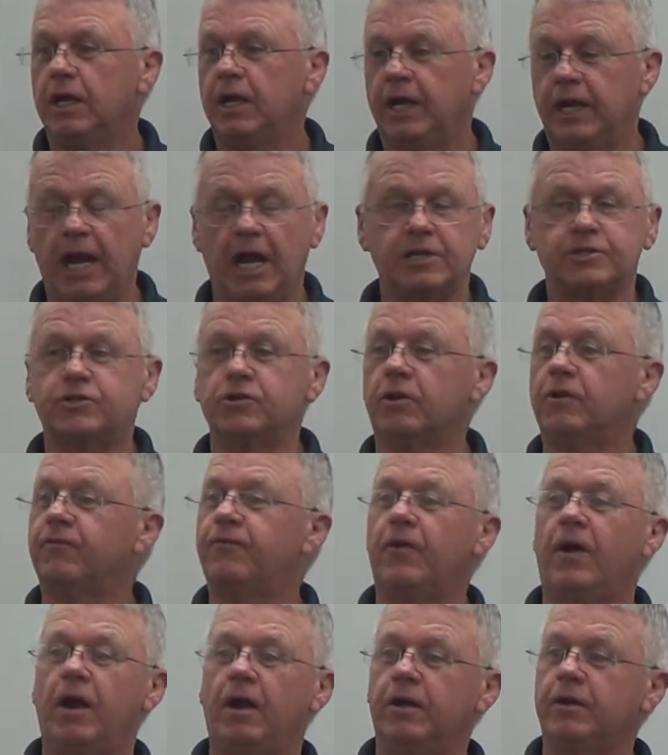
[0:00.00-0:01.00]
and I should have
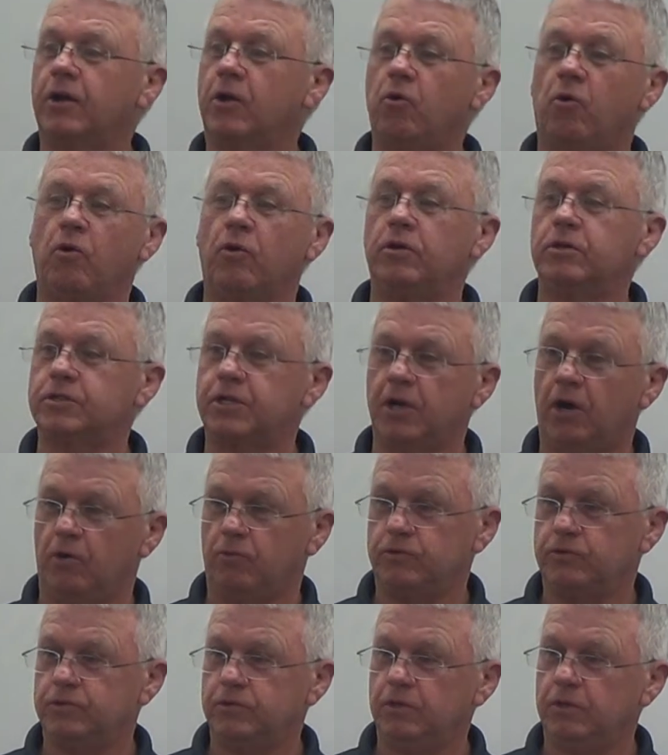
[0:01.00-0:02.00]
fired the corners
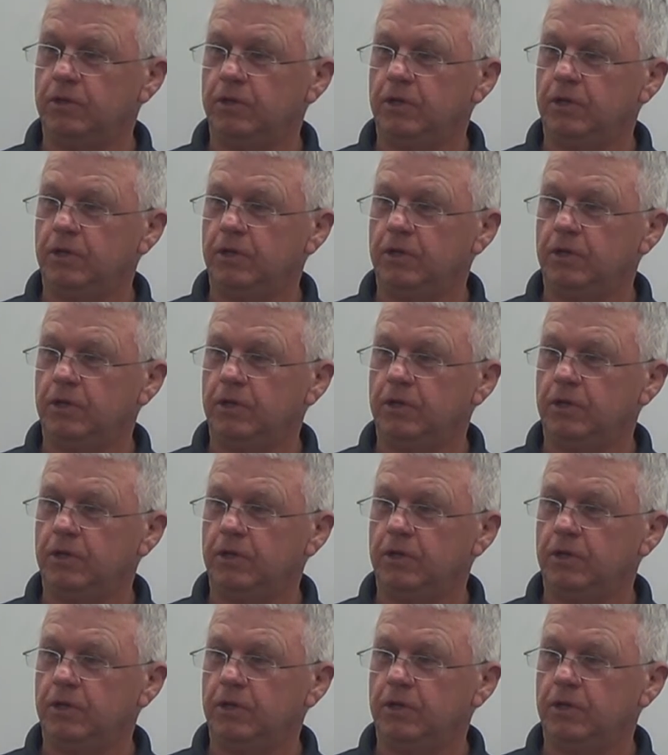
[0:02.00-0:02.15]
coach.